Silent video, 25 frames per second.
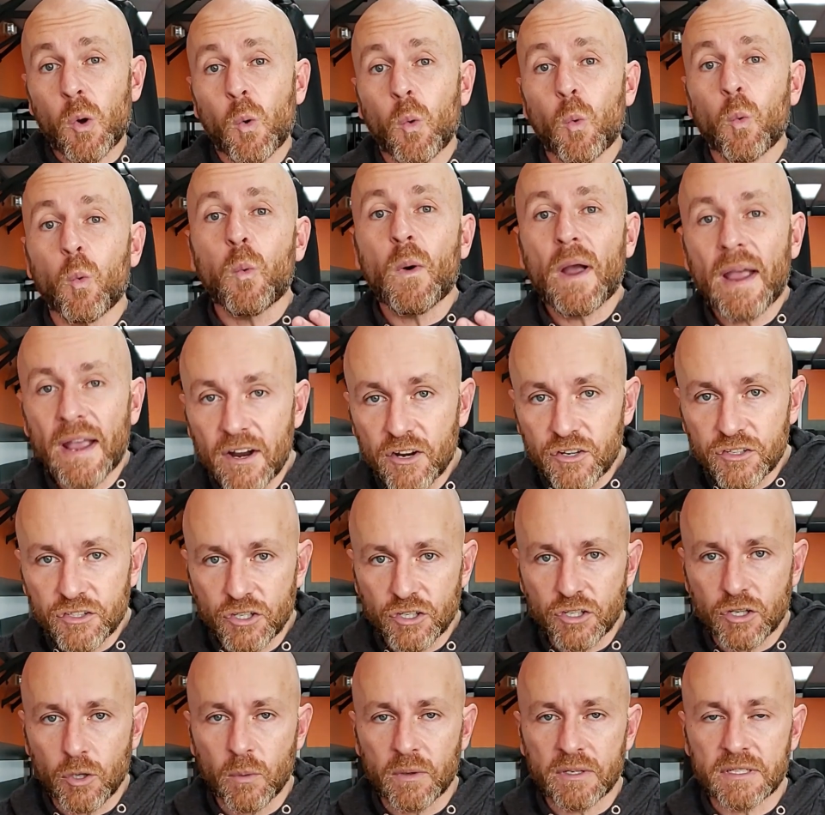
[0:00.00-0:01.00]
where
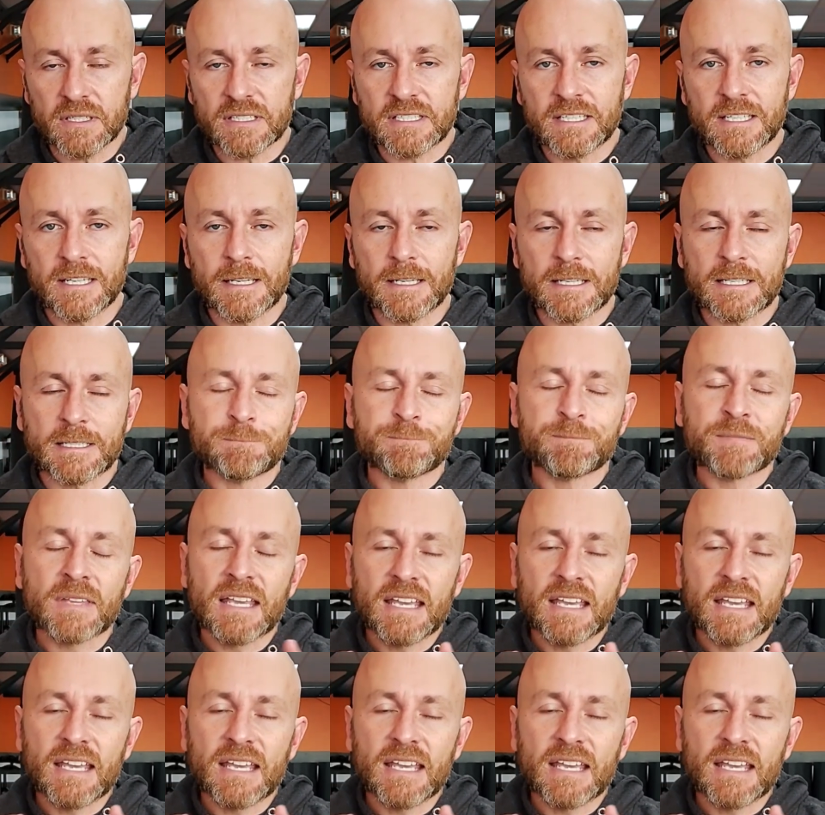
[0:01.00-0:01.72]
you're going to kick.